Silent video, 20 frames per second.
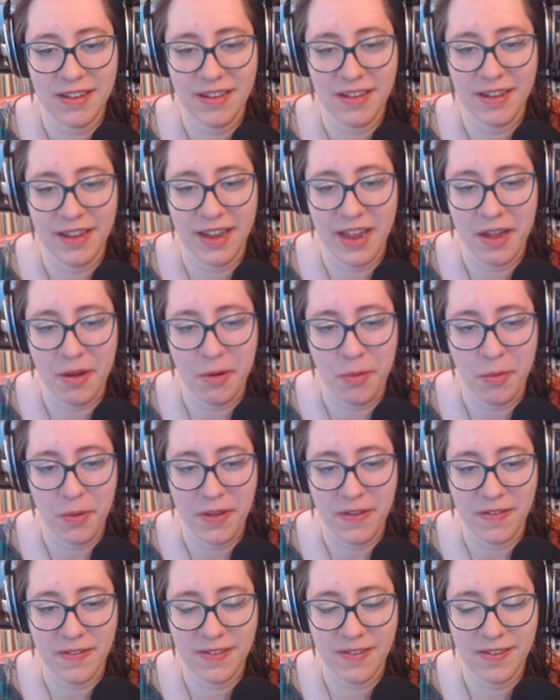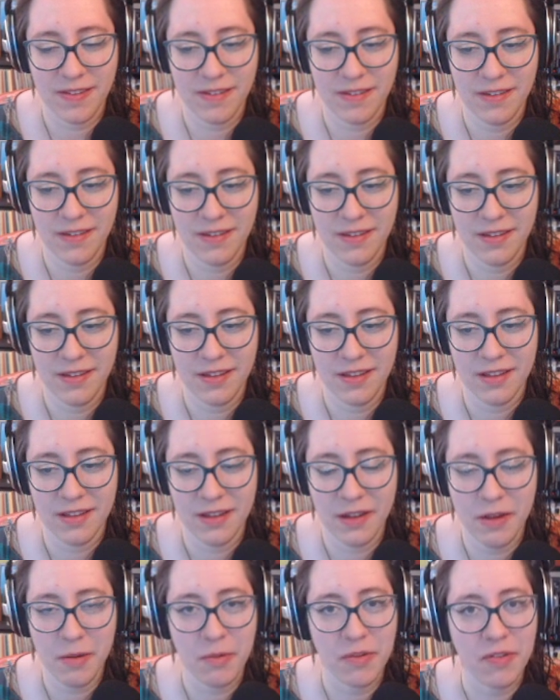I always.
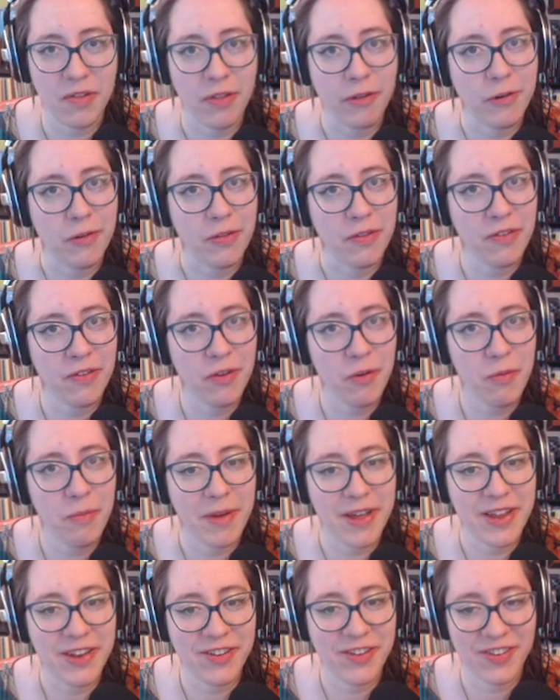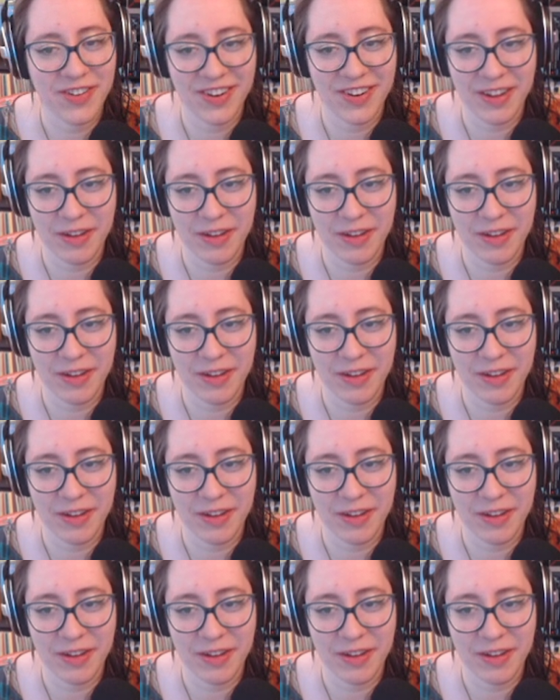I always learn so much